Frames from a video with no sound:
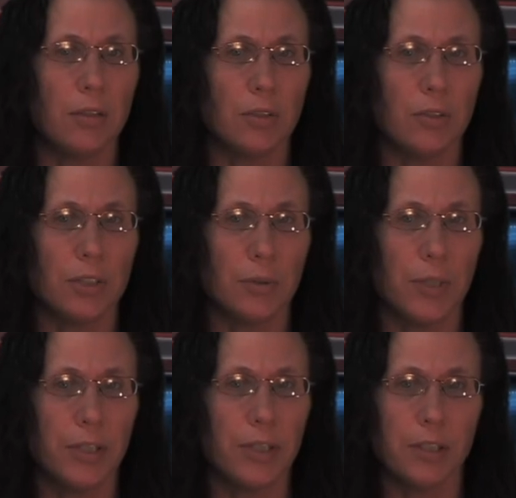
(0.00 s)
of the stories
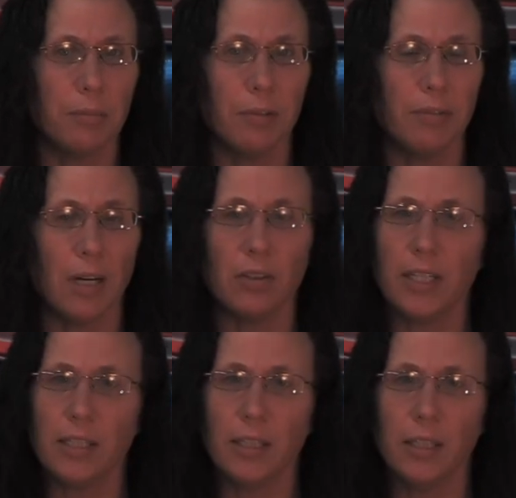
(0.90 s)
you hear here can be
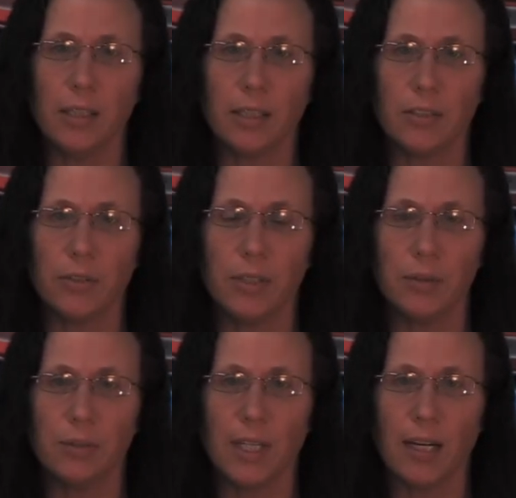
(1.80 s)
found at Indian Country
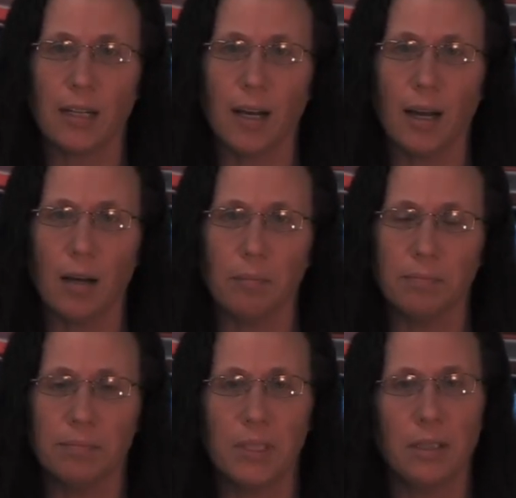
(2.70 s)
News dot
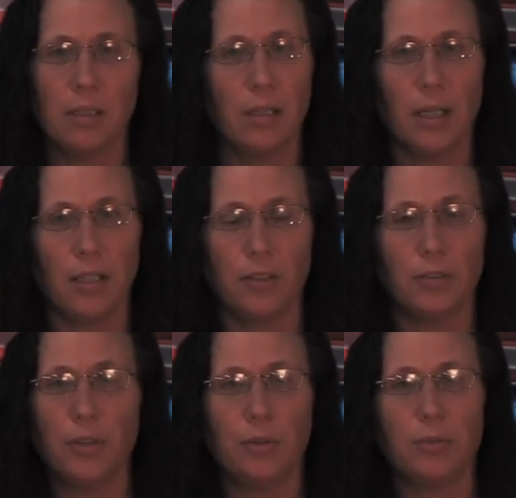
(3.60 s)
com. And
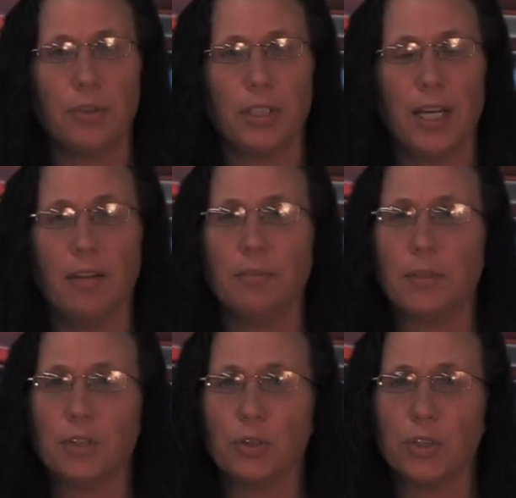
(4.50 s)
here's the news for today from
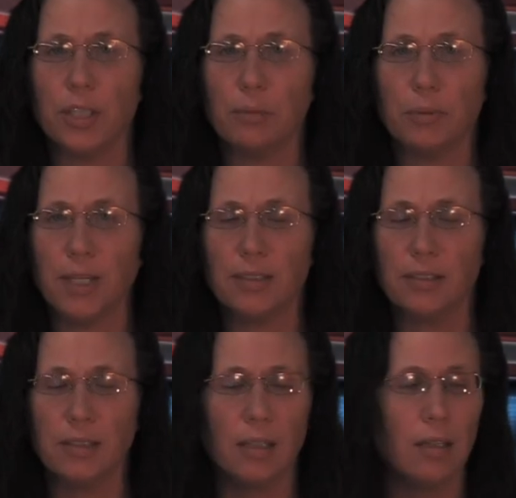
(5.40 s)
the Associated
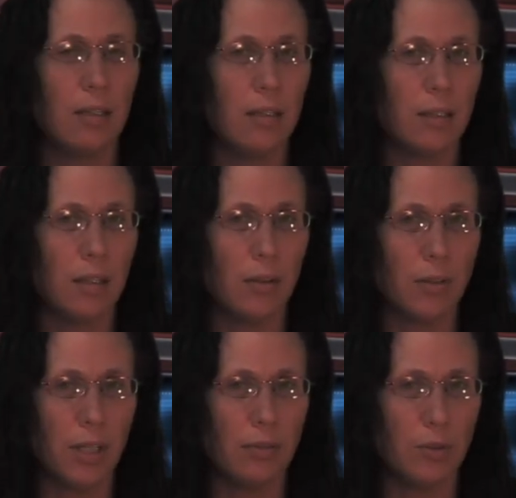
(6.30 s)
Press and
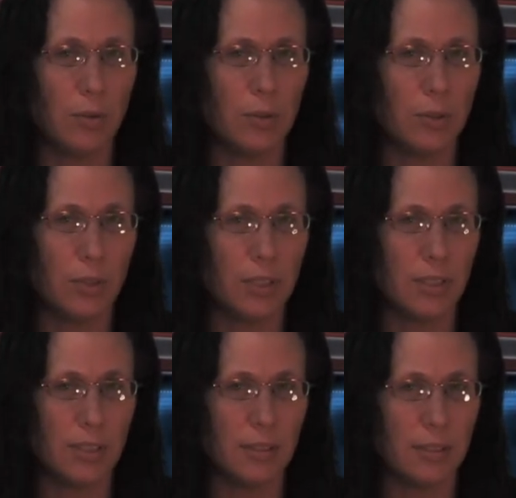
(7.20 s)
other Native news
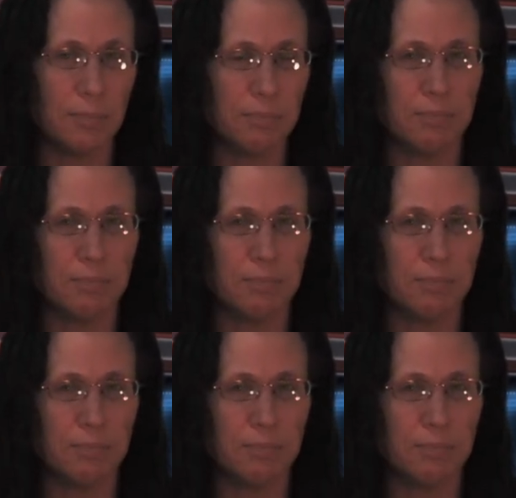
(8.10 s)
sources.